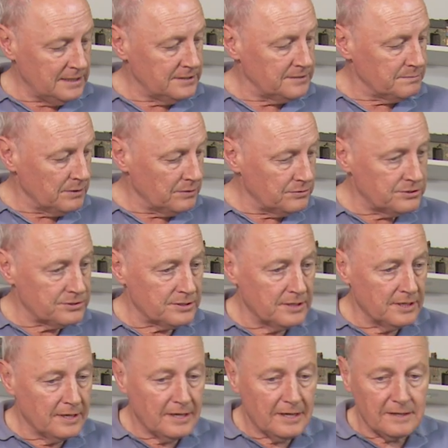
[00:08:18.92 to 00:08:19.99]
is most
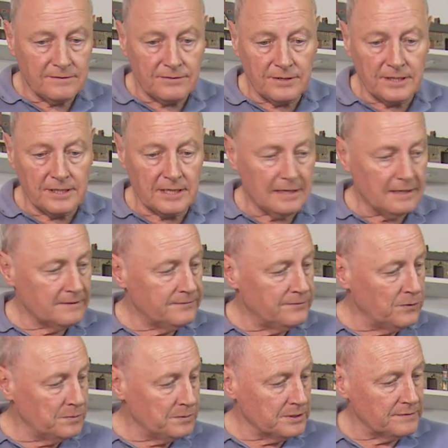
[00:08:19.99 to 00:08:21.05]
of the uh,
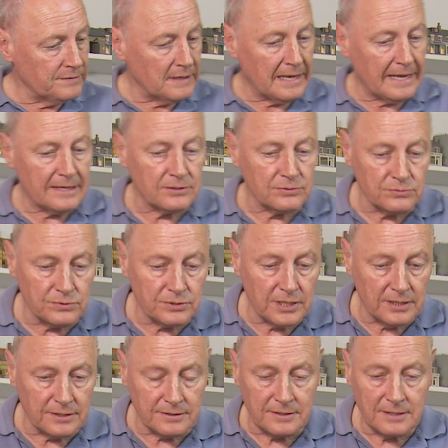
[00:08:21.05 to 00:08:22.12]
forming of the land all
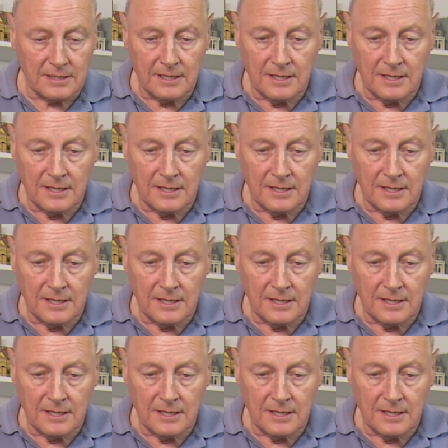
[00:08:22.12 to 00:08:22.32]
done.